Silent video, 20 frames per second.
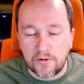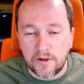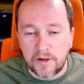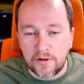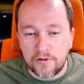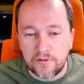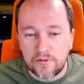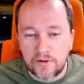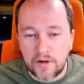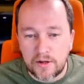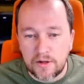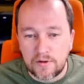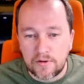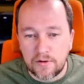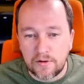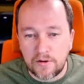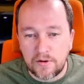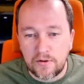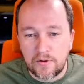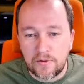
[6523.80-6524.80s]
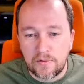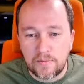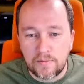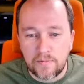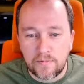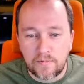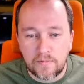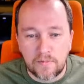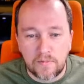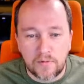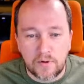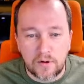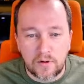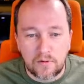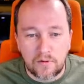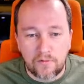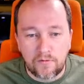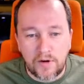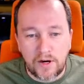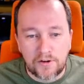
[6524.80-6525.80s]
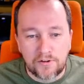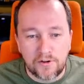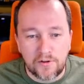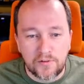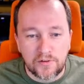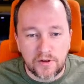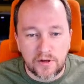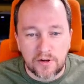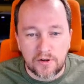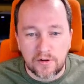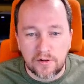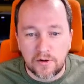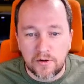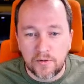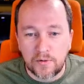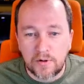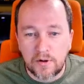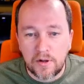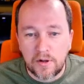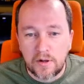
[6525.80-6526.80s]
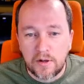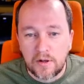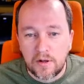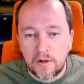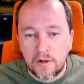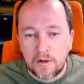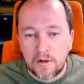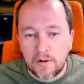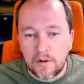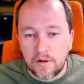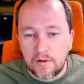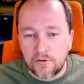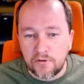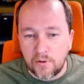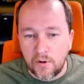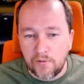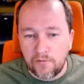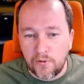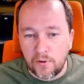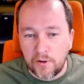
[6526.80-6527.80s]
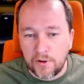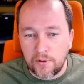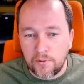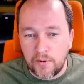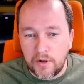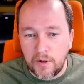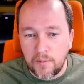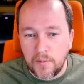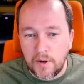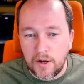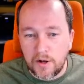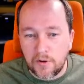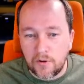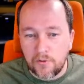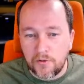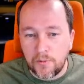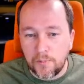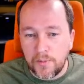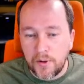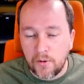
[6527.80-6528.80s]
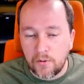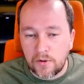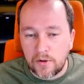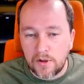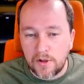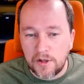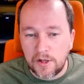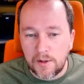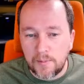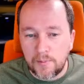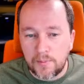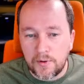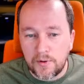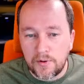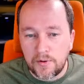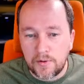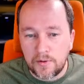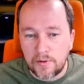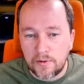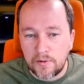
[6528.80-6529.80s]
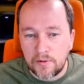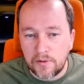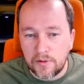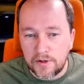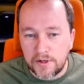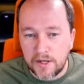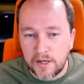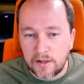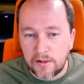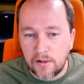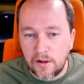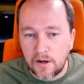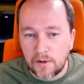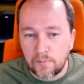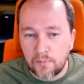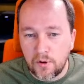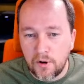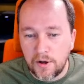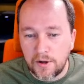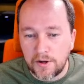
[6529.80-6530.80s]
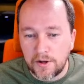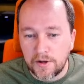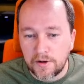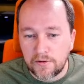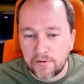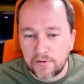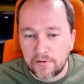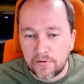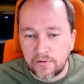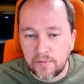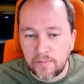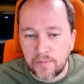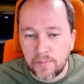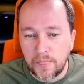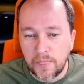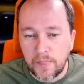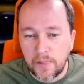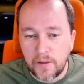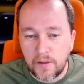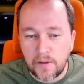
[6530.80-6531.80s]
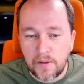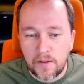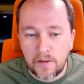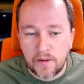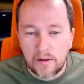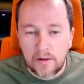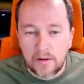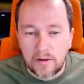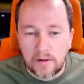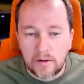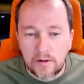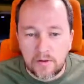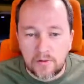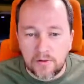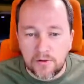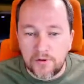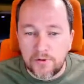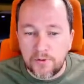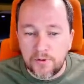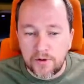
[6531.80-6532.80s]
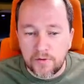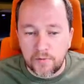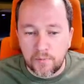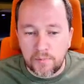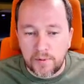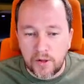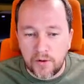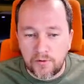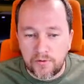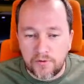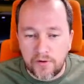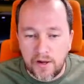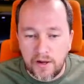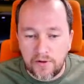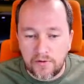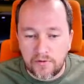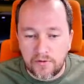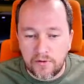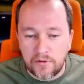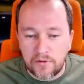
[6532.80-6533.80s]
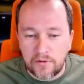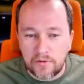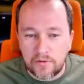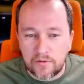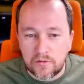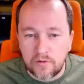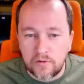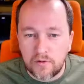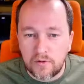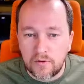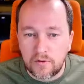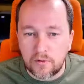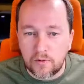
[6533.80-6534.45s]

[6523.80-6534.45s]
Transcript: a second to load, or a fraction of a second to load. So I fully 3D modeled the belt clip, the Tek-Lok products, the 2 different belt sizes, the